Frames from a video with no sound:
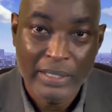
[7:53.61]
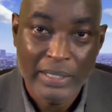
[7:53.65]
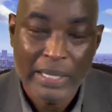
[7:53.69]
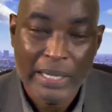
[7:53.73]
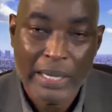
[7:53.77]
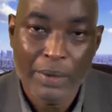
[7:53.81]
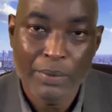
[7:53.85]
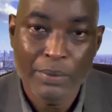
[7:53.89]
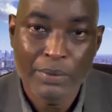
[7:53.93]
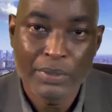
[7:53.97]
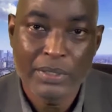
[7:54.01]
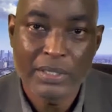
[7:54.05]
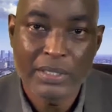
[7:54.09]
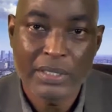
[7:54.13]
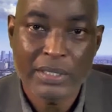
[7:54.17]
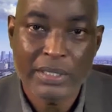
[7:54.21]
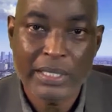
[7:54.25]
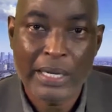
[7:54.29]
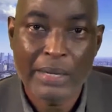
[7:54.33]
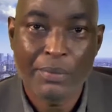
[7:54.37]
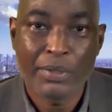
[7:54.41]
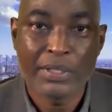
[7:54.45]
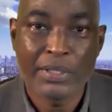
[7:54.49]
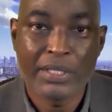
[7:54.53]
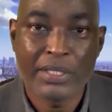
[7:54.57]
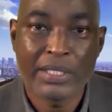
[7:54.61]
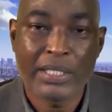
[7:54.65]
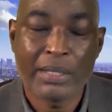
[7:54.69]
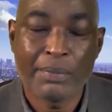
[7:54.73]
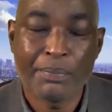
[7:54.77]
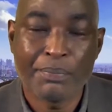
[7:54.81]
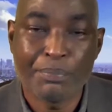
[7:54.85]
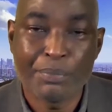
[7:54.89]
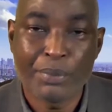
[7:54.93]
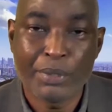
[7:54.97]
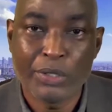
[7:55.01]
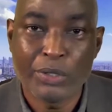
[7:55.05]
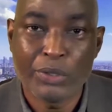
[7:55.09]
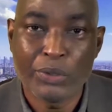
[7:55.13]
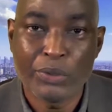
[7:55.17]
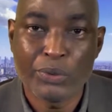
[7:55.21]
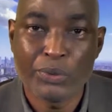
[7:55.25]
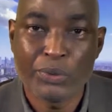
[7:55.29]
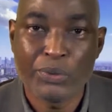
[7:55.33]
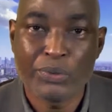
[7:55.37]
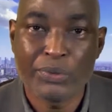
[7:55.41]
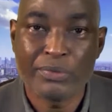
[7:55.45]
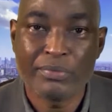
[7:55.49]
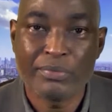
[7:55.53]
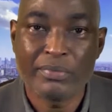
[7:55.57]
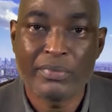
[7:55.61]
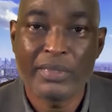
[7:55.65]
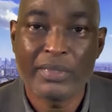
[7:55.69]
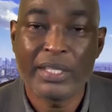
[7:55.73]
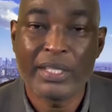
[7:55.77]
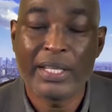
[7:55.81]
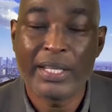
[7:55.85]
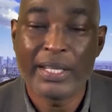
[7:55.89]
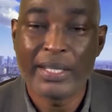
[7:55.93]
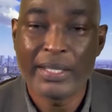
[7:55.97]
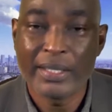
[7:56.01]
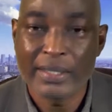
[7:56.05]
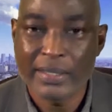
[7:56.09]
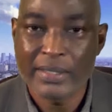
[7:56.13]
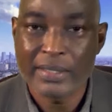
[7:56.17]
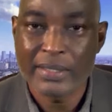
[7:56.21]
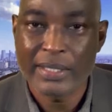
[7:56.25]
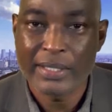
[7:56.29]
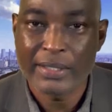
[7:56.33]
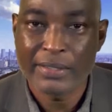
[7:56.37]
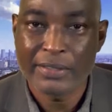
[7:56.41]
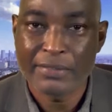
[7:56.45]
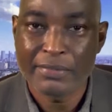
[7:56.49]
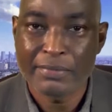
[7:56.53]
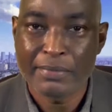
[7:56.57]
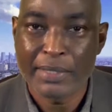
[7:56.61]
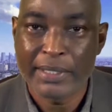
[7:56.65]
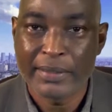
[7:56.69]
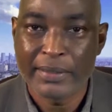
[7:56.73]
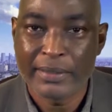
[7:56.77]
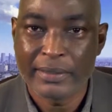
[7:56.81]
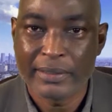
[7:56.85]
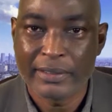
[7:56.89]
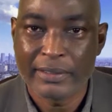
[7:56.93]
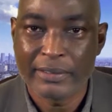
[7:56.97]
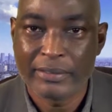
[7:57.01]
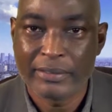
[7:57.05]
How would you describe what is keeping you in this state of mind?